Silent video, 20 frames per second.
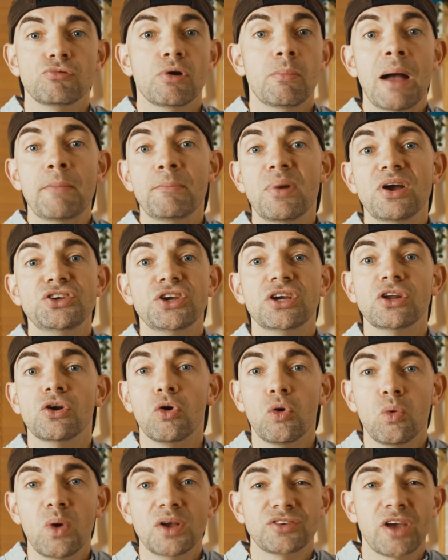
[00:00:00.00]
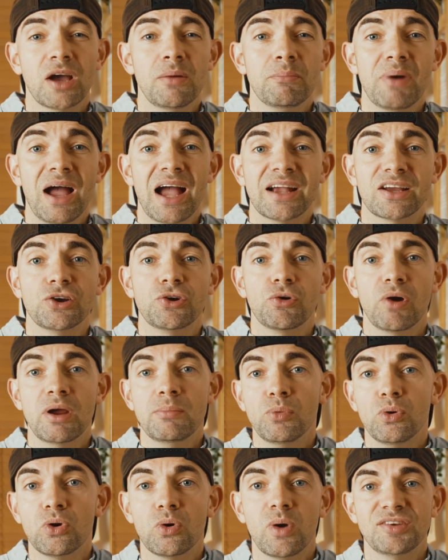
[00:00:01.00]
Remember, you can always come back and
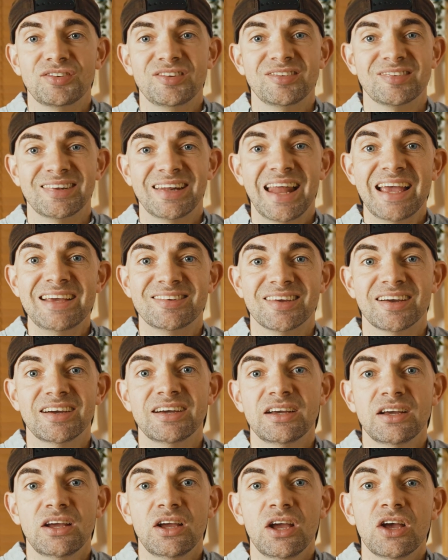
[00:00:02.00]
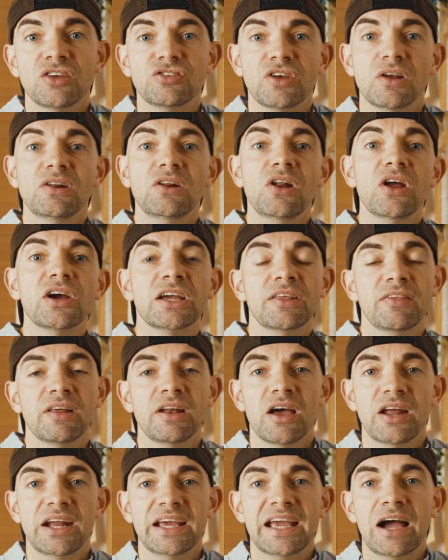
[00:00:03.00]
create more questions later, so look at the
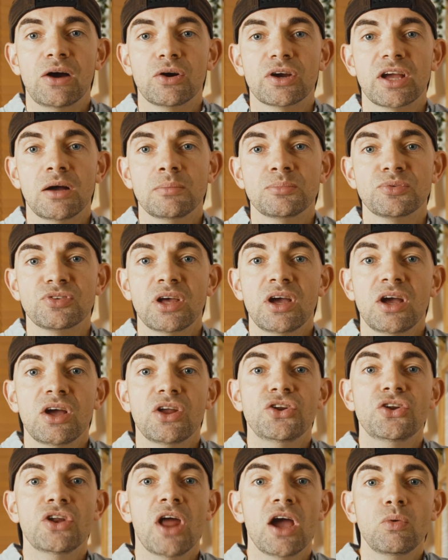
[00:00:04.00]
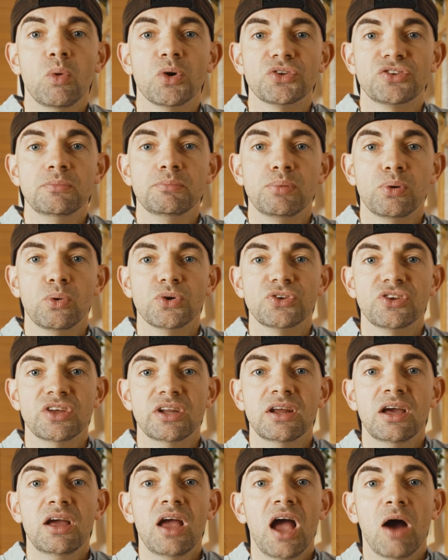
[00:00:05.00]
learning outcomes, know what's
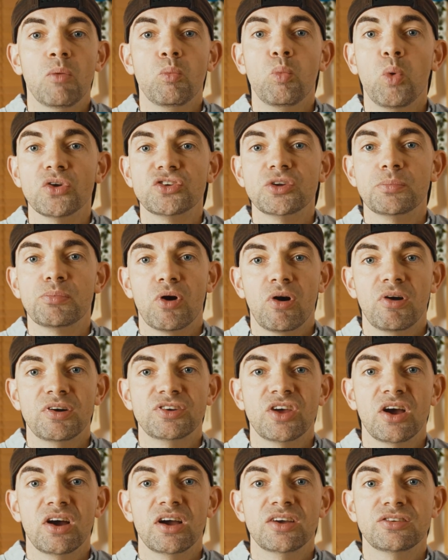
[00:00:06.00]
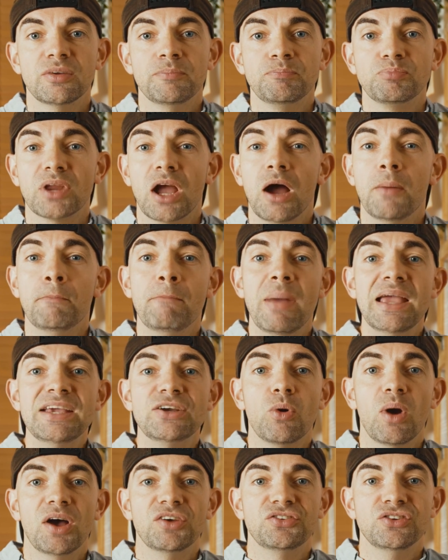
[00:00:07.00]
important and what to prioritize, and
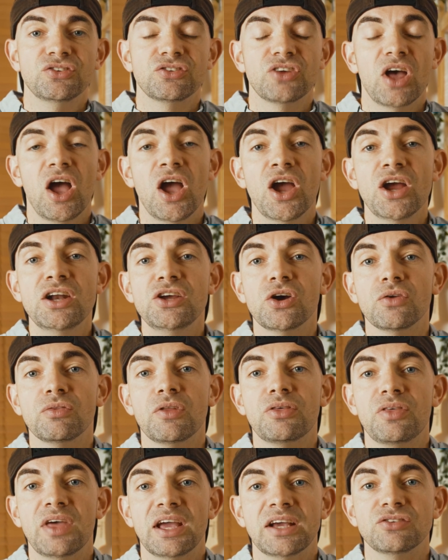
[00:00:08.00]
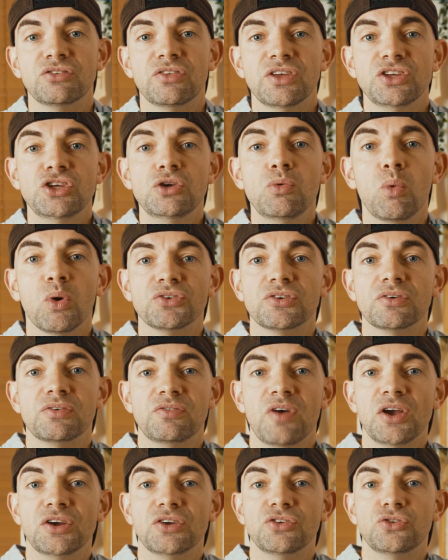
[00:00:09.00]
make questions only on the things that you want to
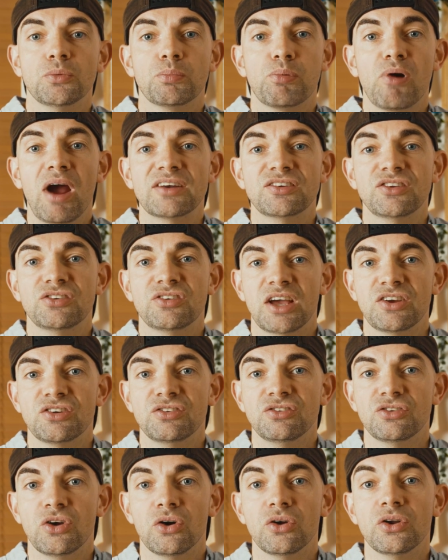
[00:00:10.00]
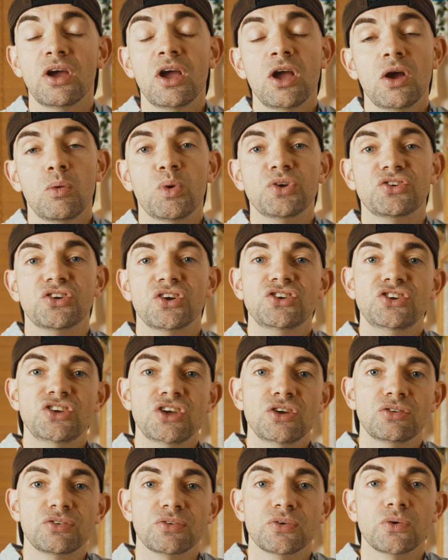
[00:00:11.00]
focus your practice sessions on, which are
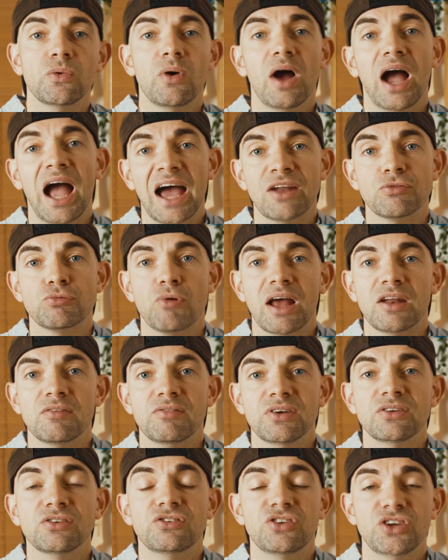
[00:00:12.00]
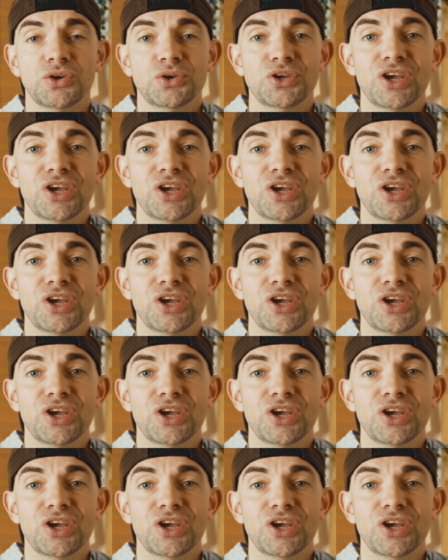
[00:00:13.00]
useful and relevant to